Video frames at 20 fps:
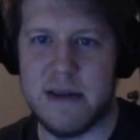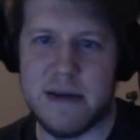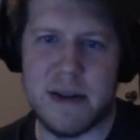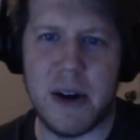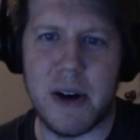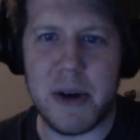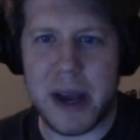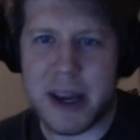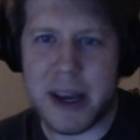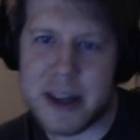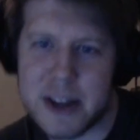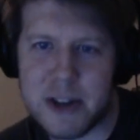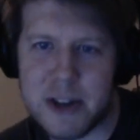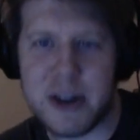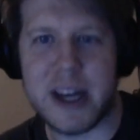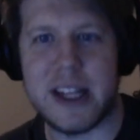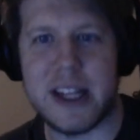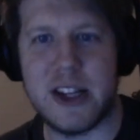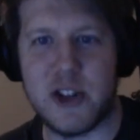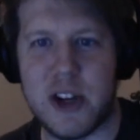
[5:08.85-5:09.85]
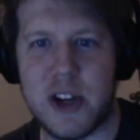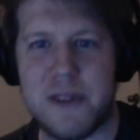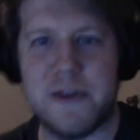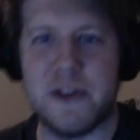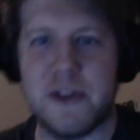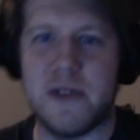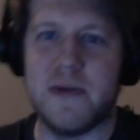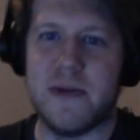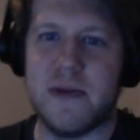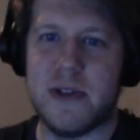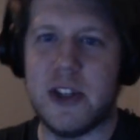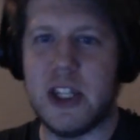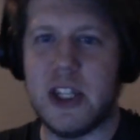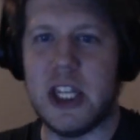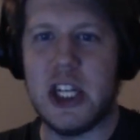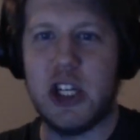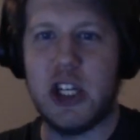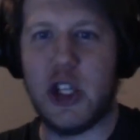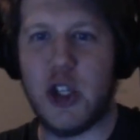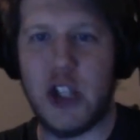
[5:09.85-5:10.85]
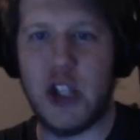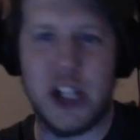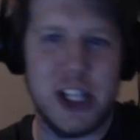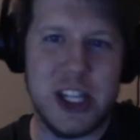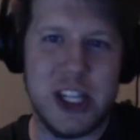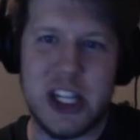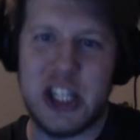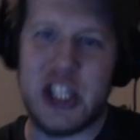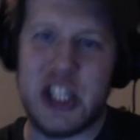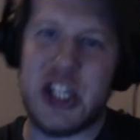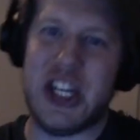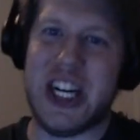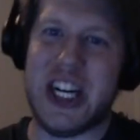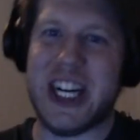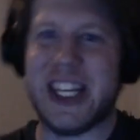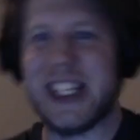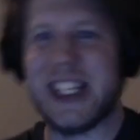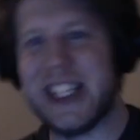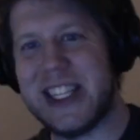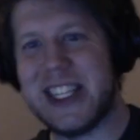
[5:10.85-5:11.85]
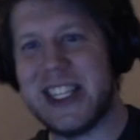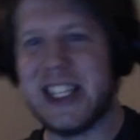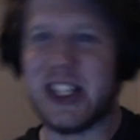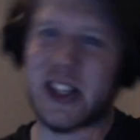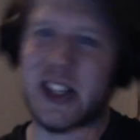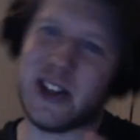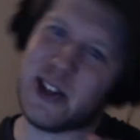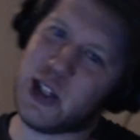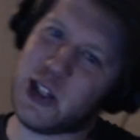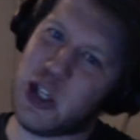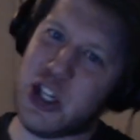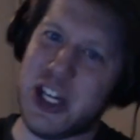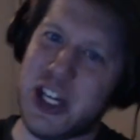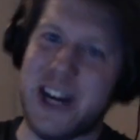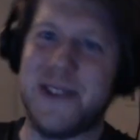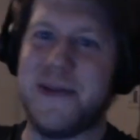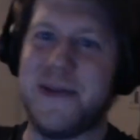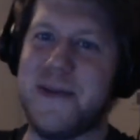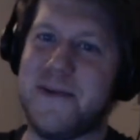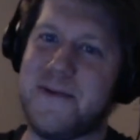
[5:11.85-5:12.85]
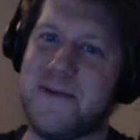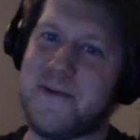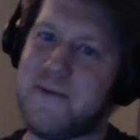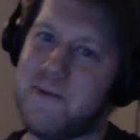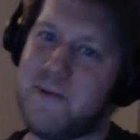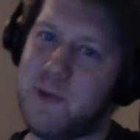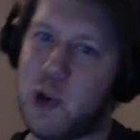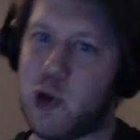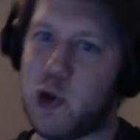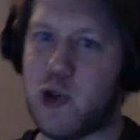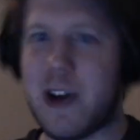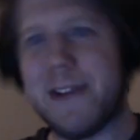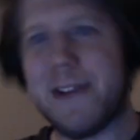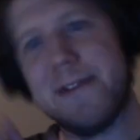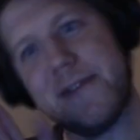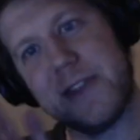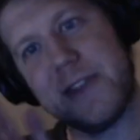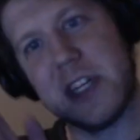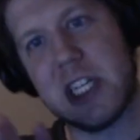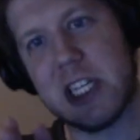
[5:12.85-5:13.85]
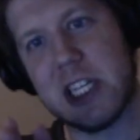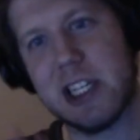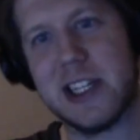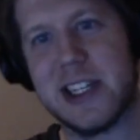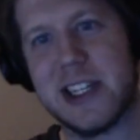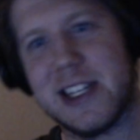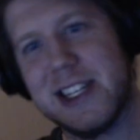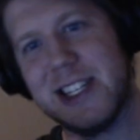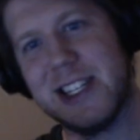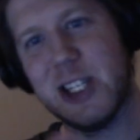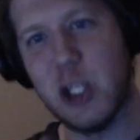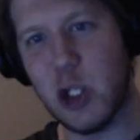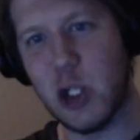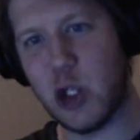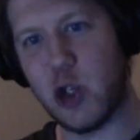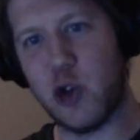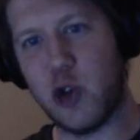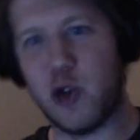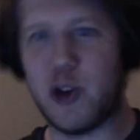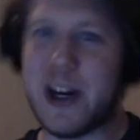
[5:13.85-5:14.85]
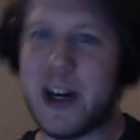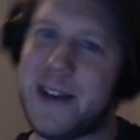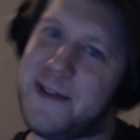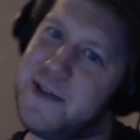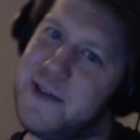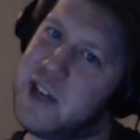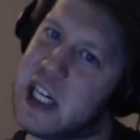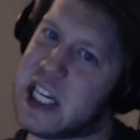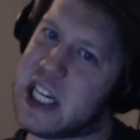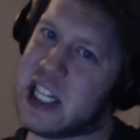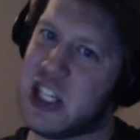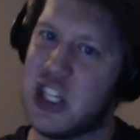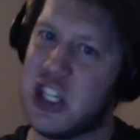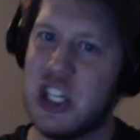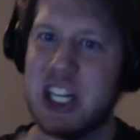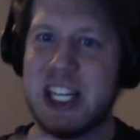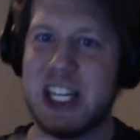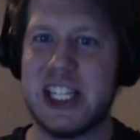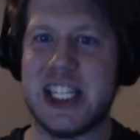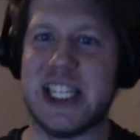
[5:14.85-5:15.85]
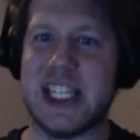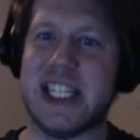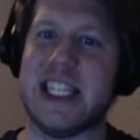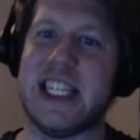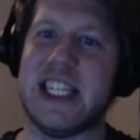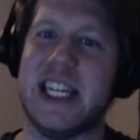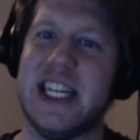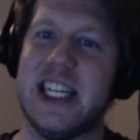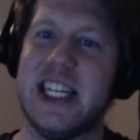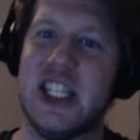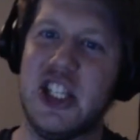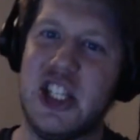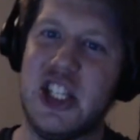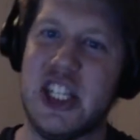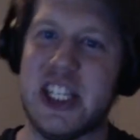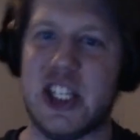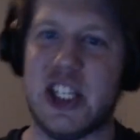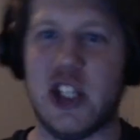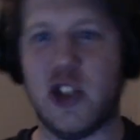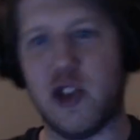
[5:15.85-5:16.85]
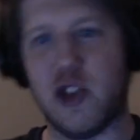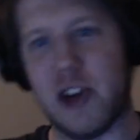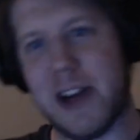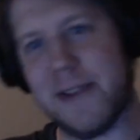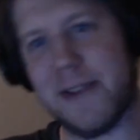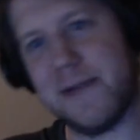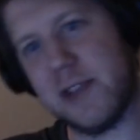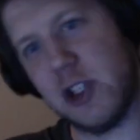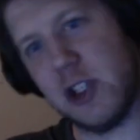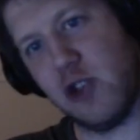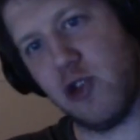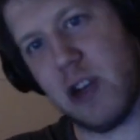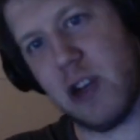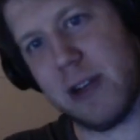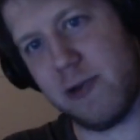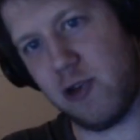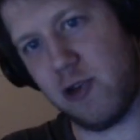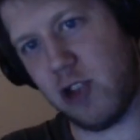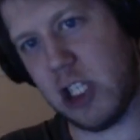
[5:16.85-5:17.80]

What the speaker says: Okay, you get the drift. The gist, drift, drift, drift, gist, drift, drift.